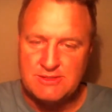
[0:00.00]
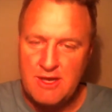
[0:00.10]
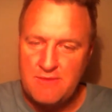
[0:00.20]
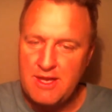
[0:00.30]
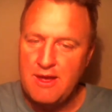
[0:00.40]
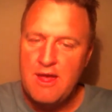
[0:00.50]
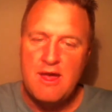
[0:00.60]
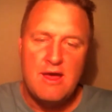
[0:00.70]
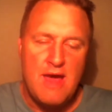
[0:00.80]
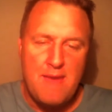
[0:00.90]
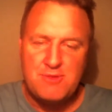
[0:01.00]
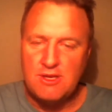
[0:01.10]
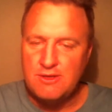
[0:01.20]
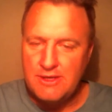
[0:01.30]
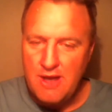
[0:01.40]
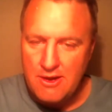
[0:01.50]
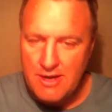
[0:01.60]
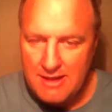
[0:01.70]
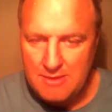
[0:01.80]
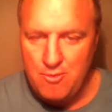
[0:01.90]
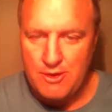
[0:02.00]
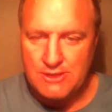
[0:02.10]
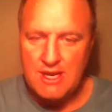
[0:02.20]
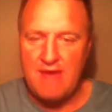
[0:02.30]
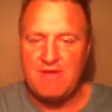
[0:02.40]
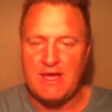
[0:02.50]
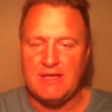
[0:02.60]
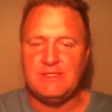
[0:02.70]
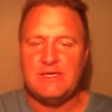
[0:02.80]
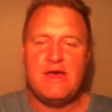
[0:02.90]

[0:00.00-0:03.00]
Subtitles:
So I think absolutely no doubt the boys are loving it.